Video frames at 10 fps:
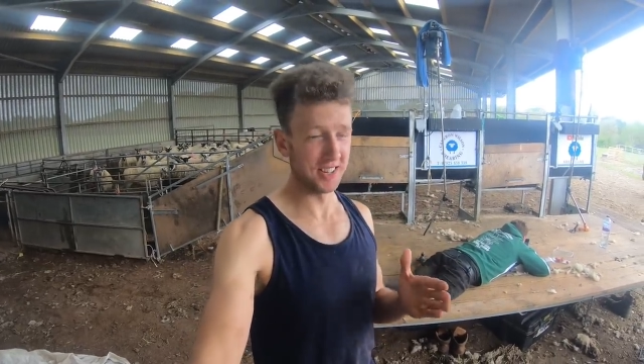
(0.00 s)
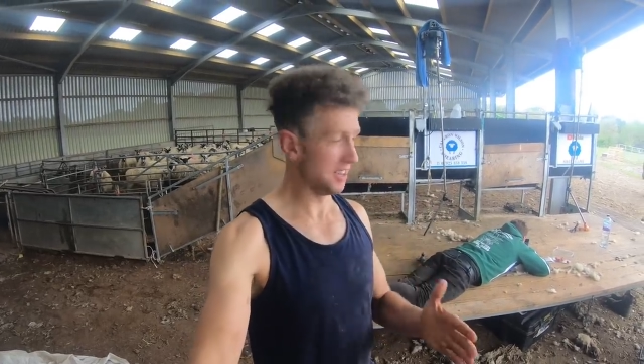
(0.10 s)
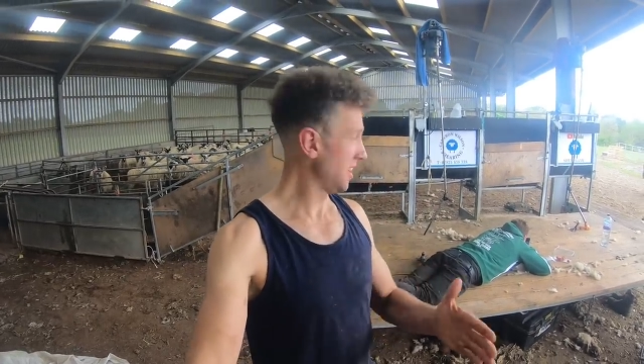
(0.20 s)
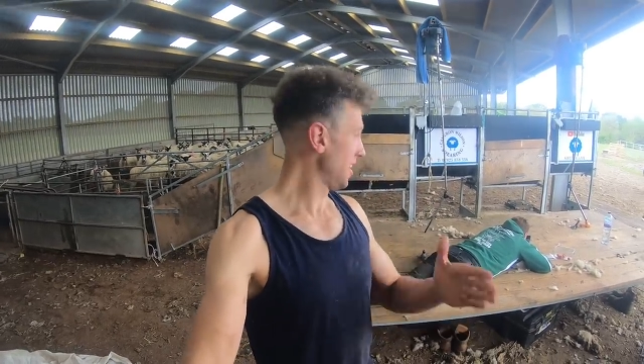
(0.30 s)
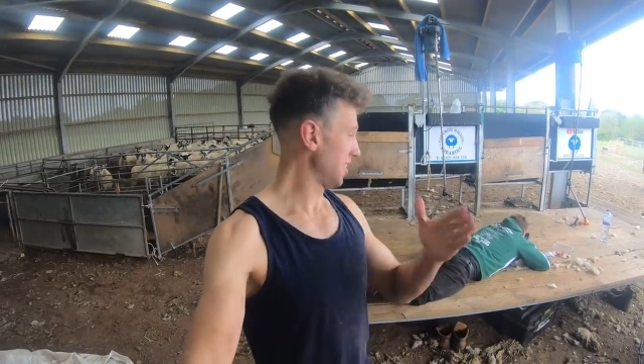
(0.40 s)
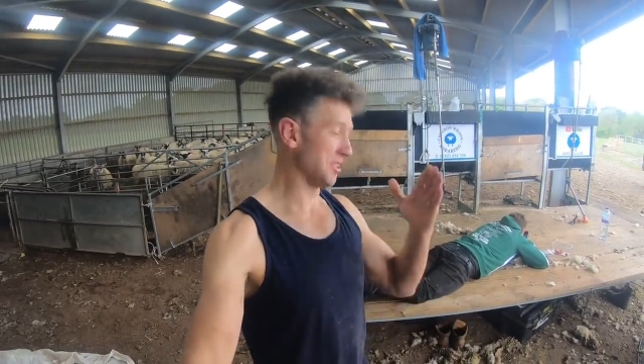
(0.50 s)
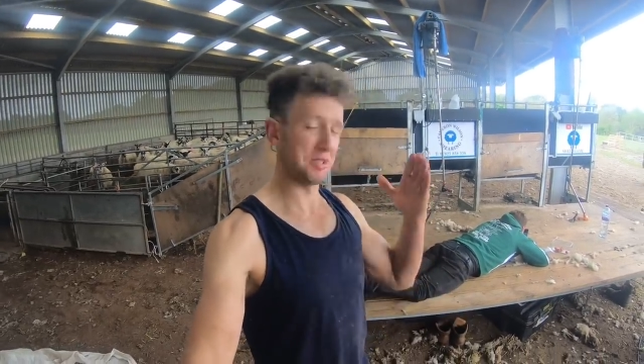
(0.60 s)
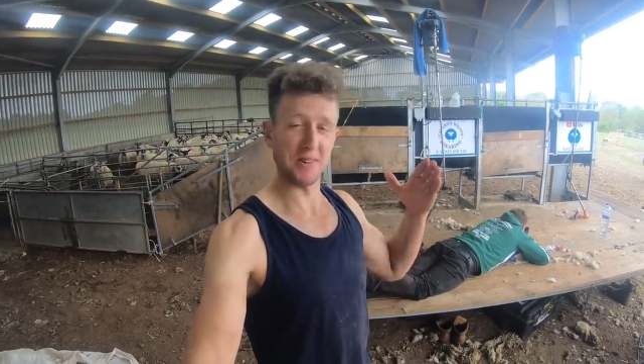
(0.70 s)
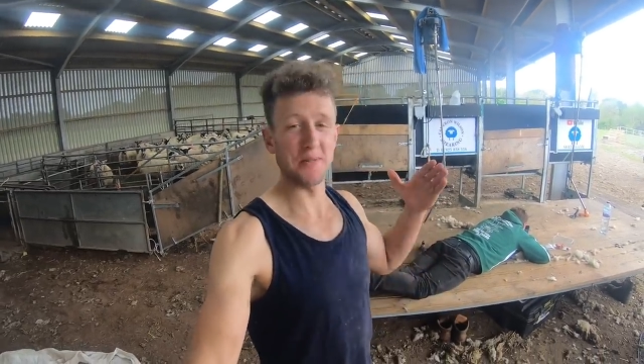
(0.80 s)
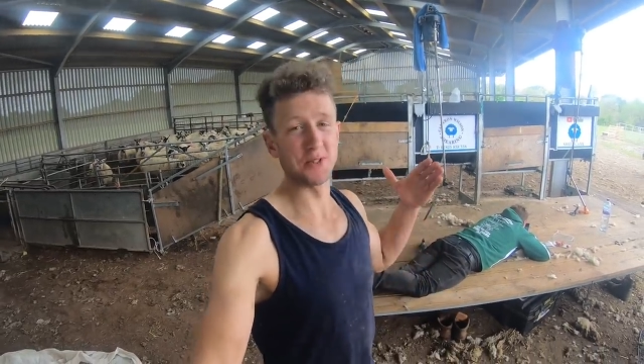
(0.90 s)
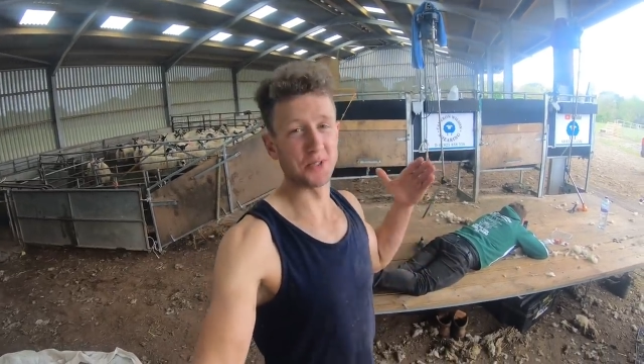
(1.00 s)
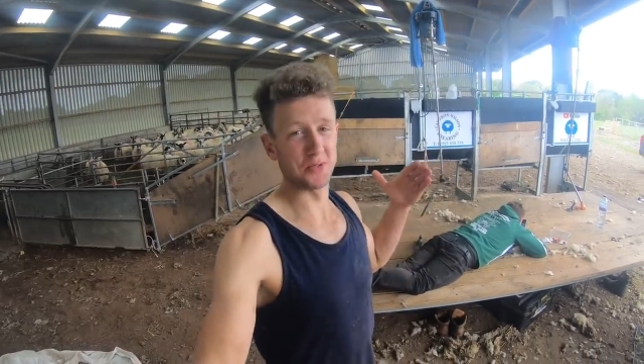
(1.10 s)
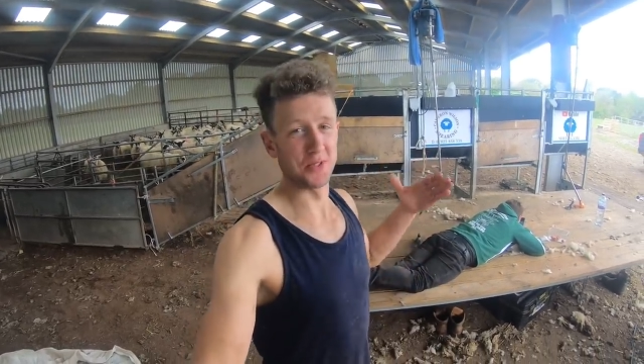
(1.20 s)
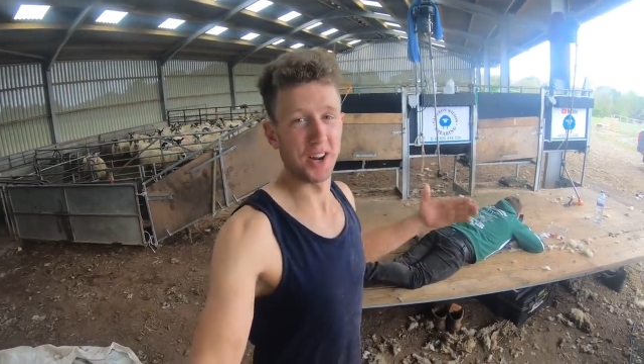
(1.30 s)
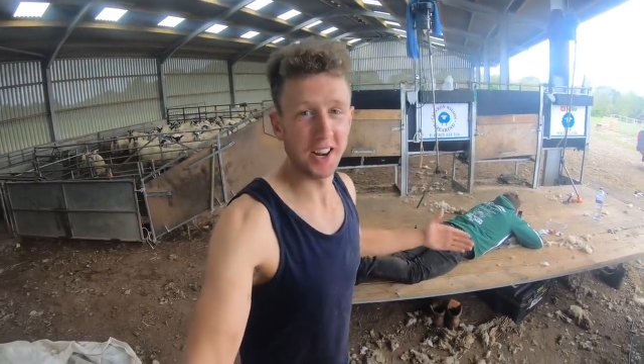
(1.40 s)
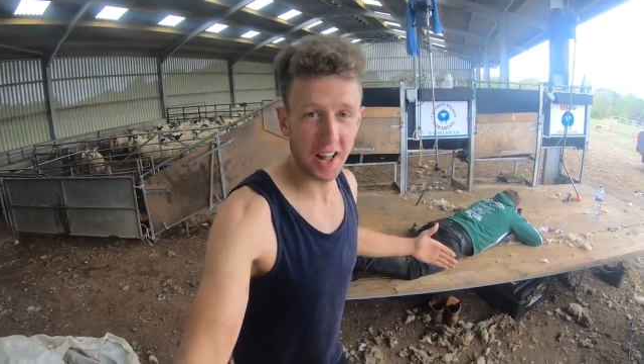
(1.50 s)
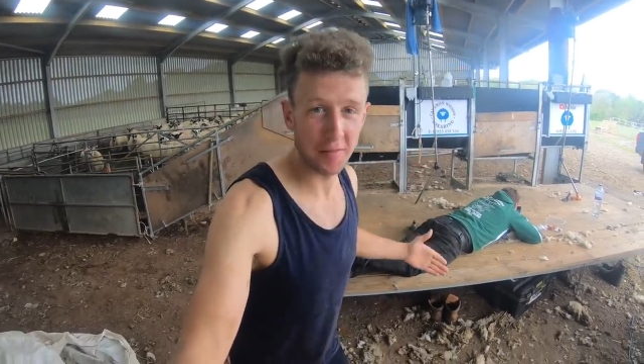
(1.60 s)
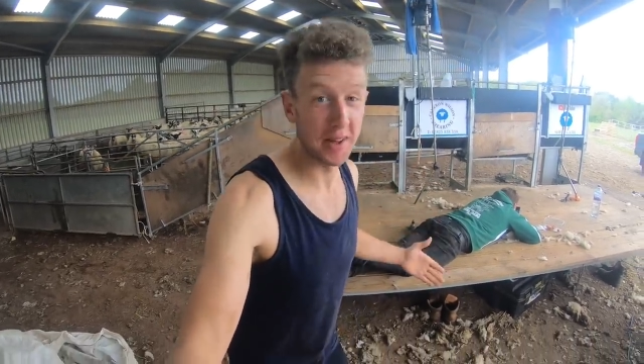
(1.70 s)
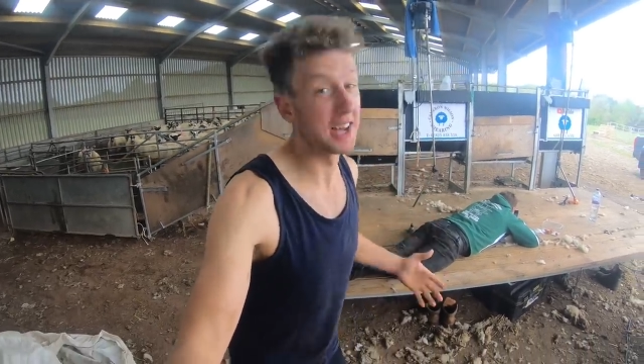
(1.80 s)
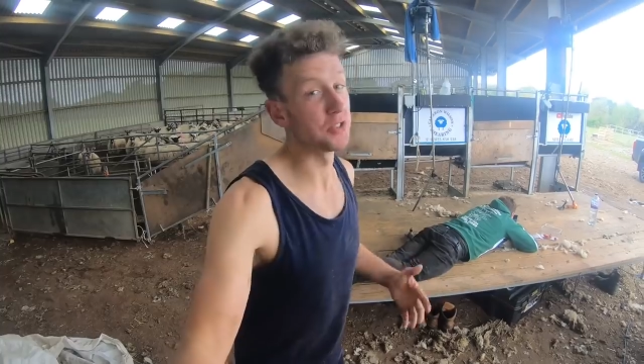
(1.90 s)
The sweat was running
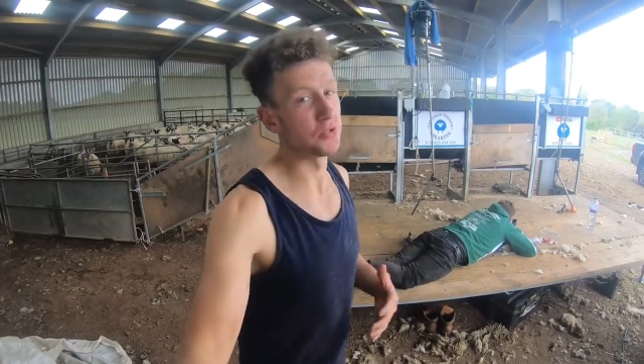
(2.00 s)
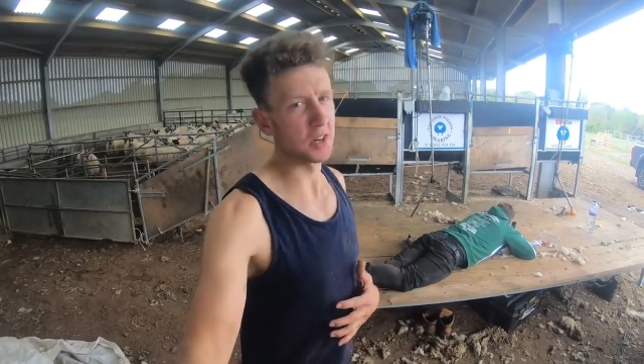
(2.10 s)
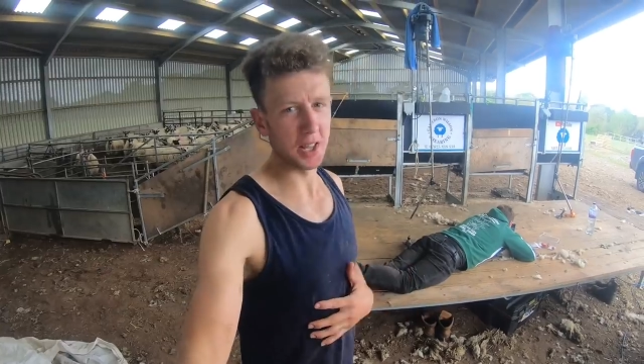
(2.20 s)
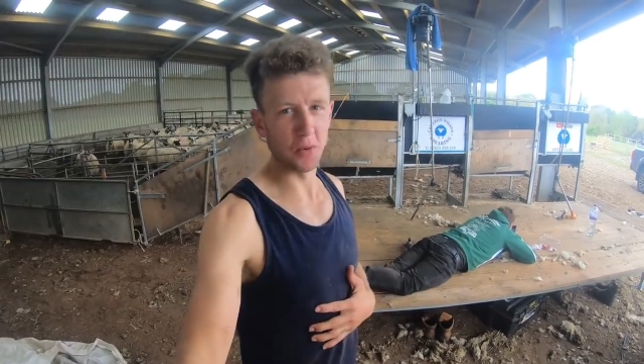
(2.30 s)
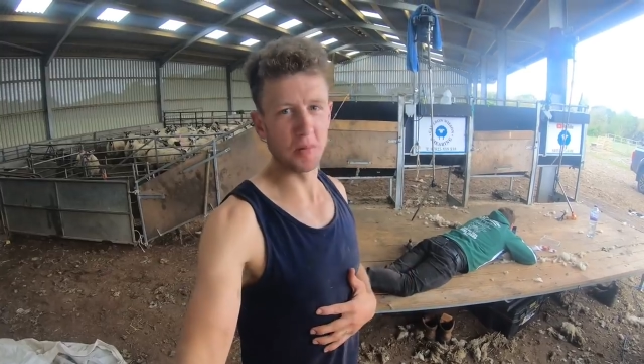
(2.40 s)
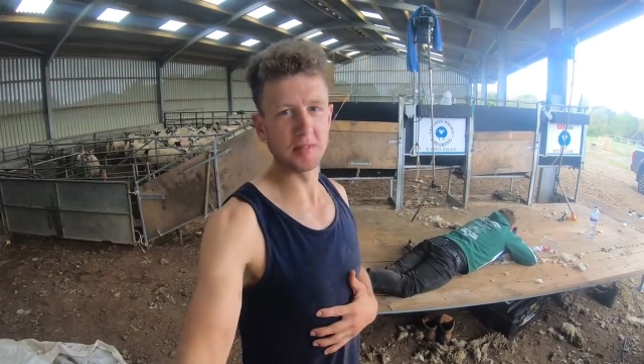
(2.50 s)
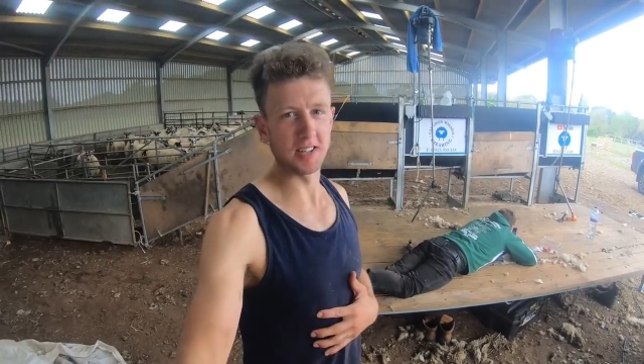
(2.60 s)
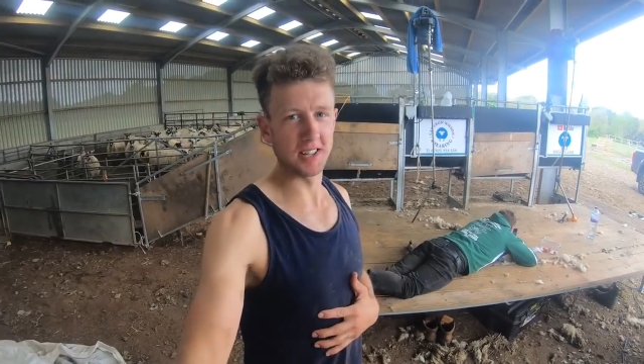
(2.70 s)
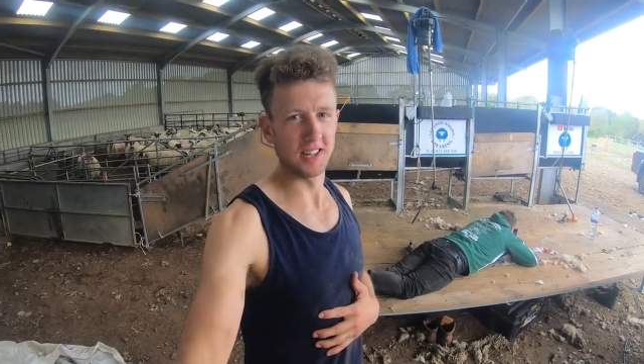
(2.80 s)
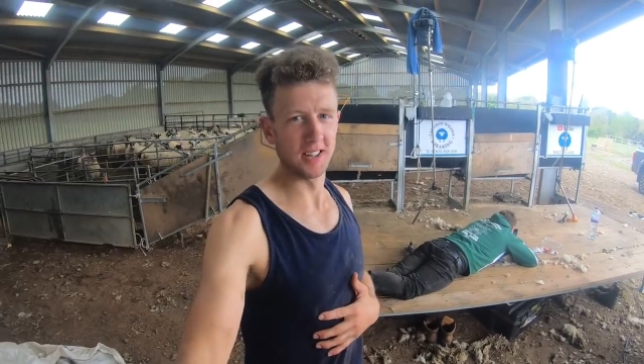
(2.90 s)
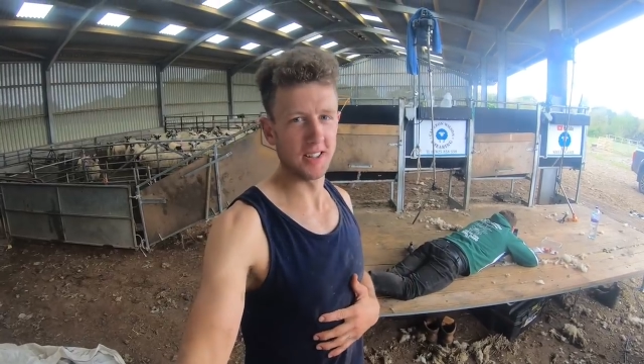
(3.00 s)
off me. It's really warm today,